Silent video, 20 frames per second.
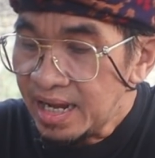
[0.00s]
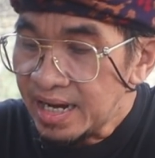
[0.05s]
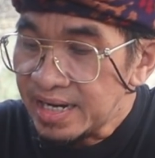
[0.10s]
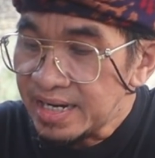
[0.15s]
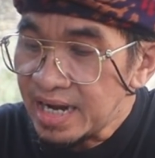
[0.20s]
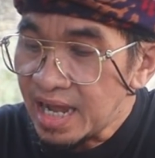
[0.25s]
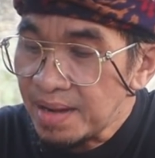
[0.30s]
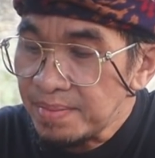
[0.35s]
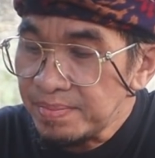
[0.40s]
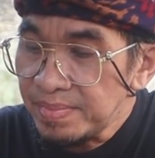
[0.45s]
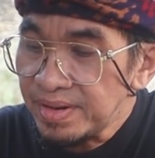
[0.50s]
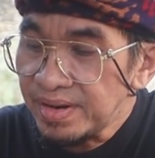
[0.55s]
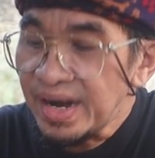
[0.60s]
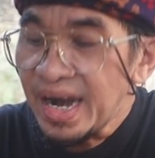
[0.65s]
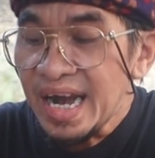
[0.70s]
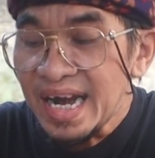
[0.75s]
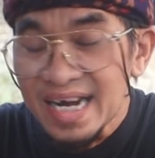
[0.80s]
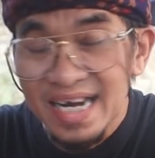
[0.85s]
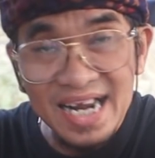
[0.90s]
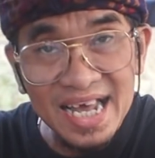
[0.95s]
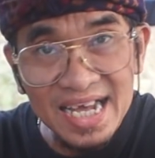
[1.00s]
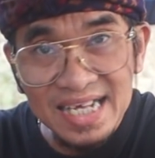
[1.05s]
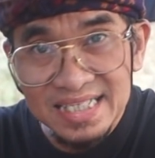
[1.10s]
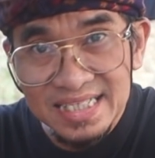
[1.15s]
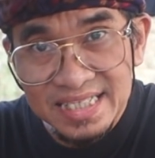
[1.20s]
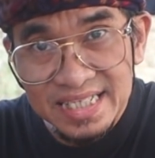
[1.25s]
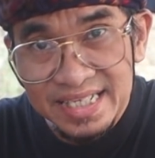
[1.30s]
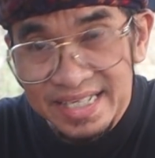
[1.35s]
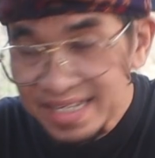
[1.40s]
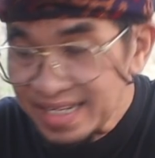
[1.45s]
number
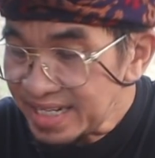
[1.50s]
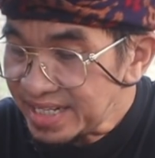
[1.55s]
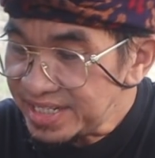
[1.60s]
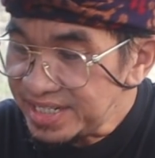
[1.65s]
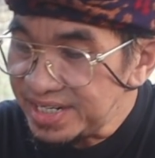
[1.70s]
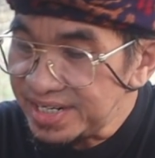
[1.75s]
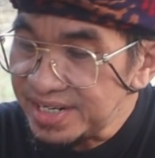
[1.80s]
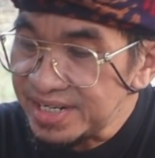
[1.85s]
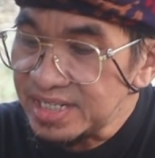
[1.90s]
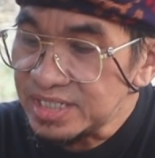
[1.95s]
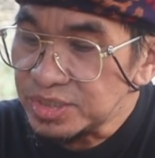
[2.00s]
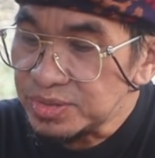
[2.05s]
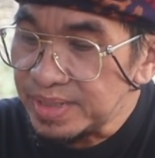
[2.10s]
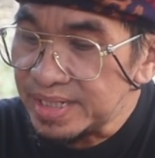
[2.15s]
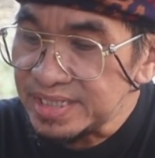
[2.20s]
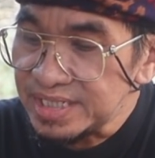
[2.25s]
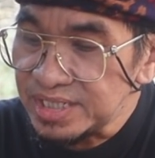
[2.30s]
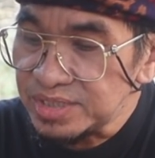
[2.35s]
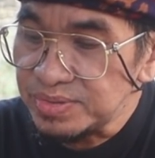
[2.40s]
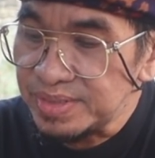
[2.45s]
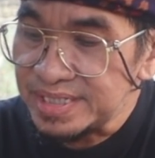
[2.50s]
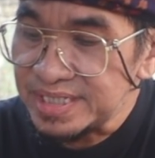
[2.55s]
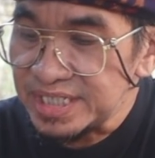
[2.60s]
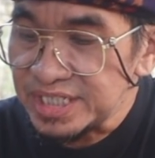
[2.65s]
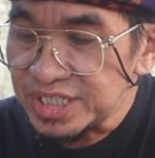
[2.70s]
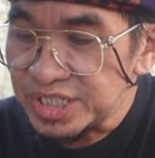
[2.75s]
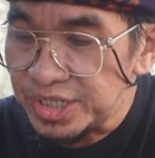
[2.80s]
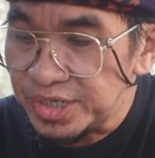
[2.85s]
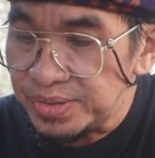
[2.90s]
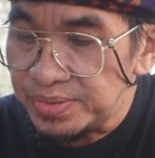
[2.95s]
19, year
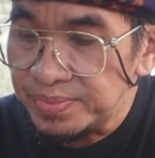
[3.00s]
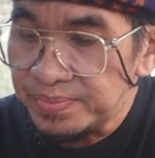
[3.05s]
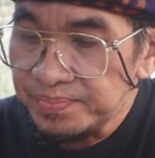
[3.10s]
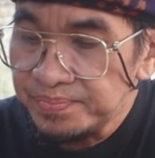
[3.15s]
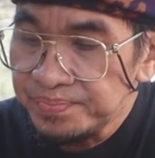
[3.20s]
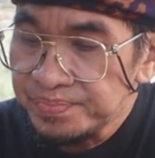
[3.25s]
2022.